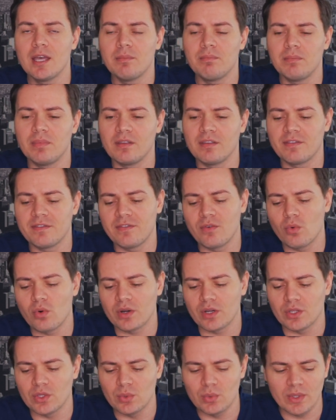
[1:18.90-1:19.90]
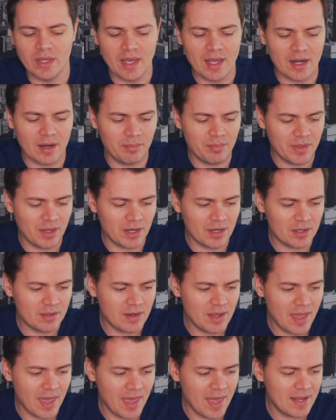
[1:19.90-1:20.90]
before you get up there.
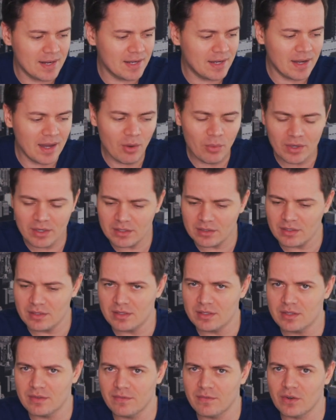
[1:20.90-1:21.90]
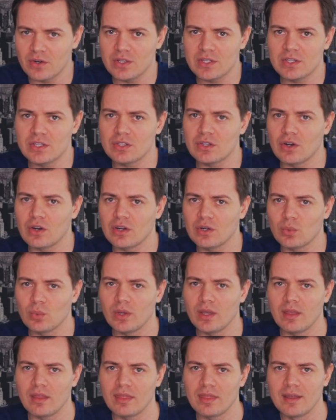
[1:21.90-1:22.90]
And I want to first start
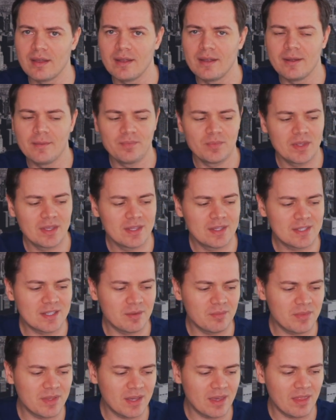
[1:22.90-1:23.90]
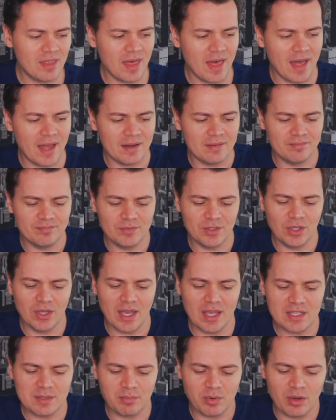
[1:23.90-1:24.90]
with something that you
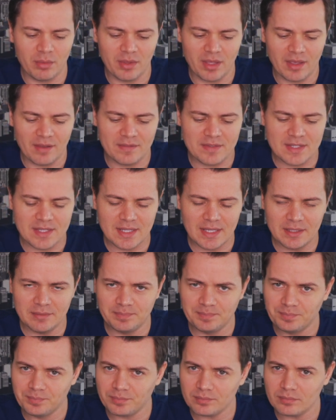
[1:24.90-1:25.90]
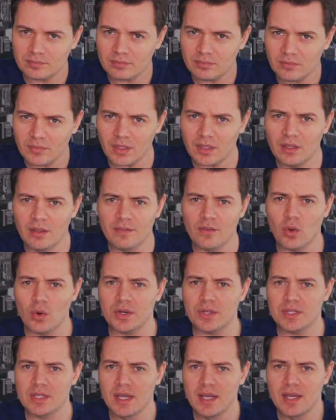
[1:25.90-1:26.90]
guys probably have seen. Of
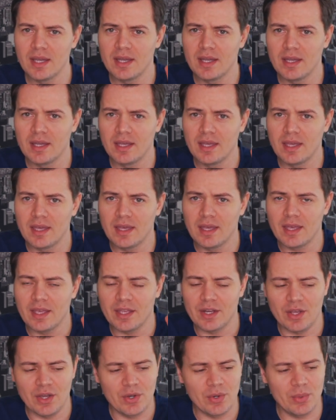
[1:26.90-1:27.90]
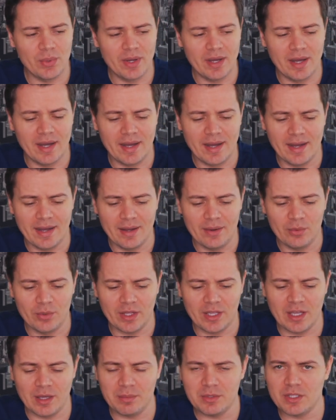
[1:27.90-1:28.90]
course, when
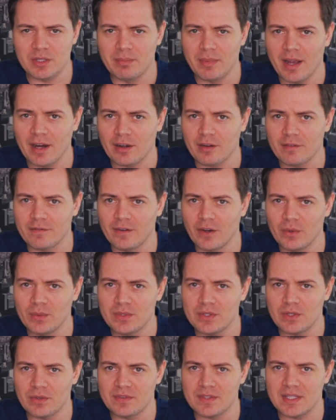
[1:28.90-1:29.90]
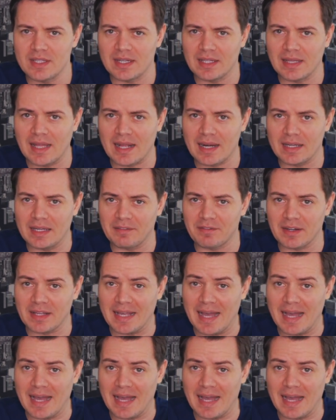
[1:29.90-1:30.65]
it comes to microphones, you've seen a lot of different